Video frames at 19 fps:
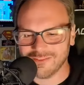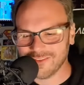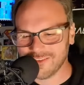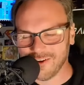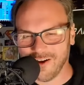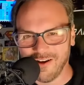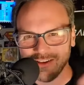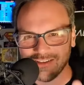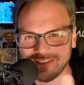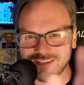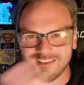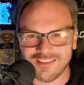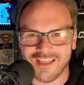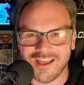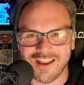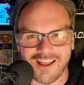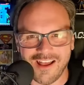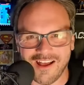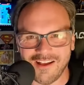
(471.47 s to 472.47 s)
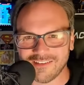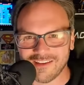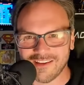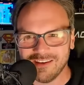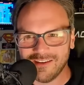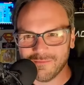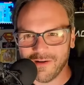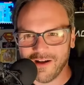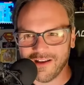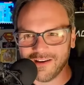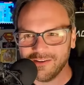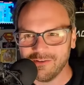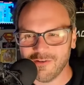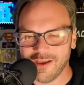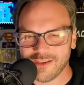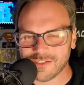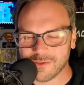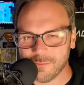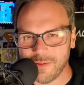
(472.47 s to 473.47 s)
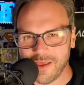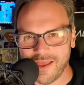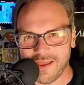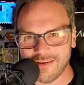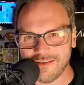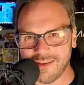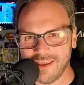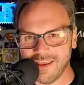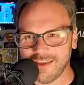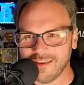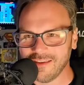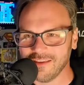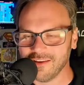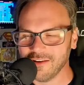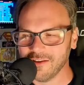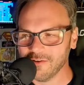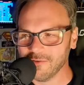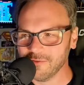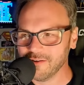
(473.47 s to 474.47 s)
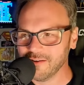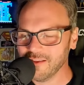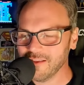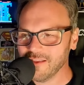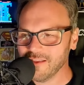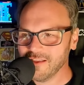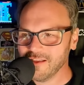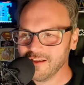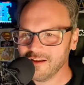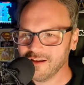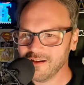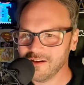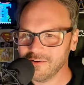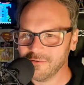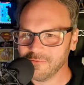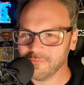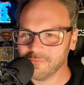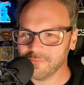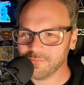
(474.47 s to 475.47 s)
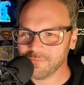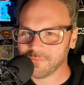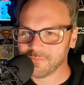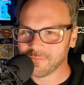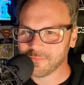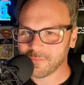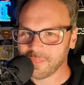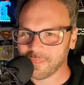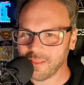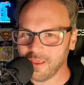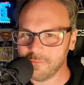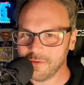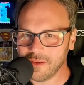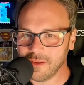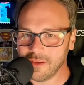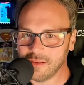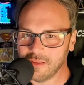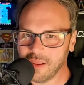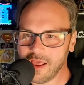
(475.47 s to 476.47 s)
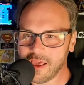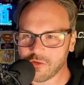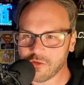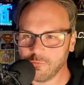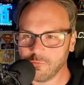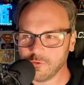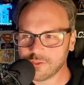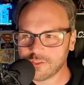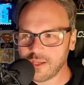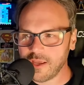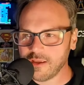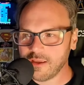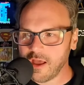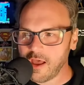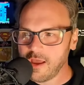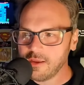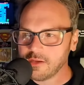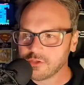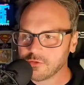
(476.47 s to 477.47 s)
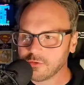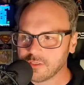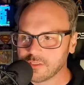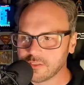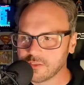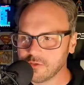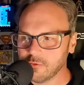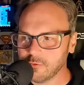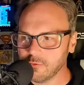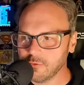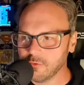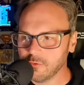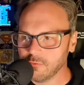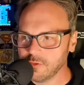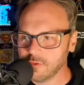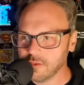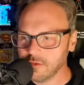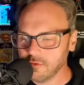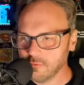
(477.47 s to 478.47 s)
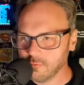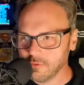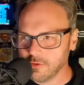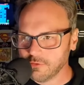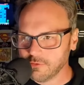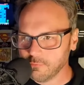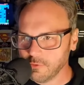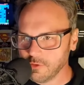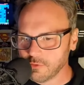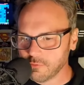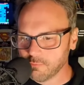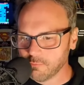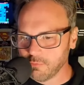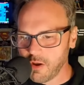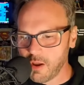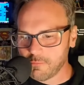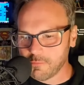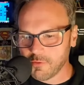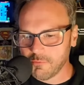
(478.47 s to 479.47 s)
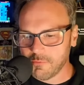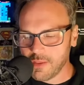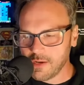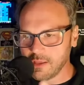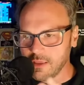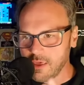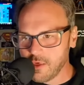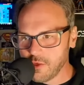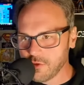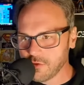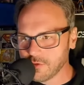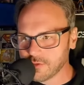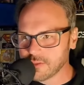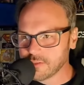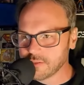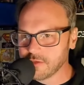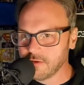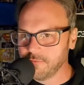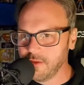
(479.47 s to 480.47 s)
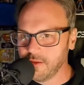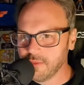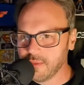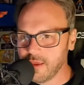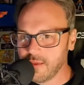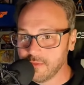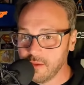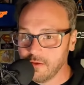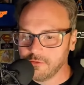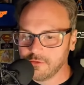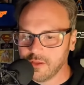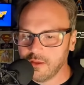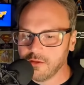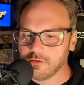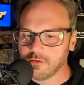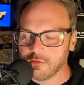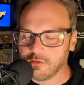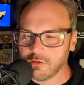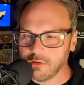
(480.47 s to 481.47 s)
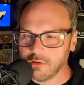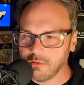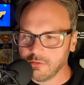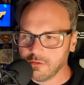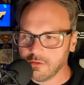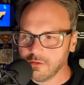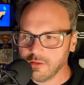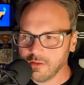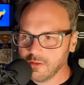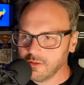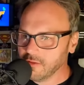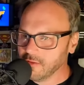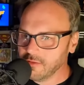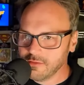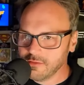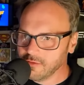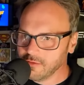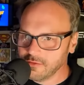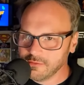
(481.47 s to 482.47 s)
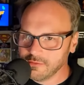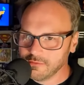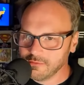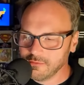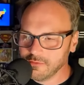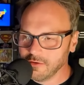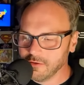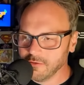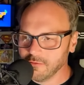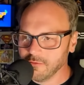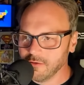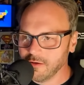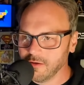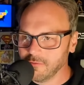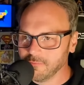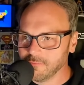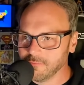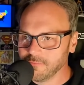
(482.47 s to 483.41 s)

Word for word: tossing that out to anybody who has a bad day, you know? And, um, I mean, actual psychiatrists who, who deal with, with proper medications and stuff like that, they'll tell you, you know, the, the, you know, um,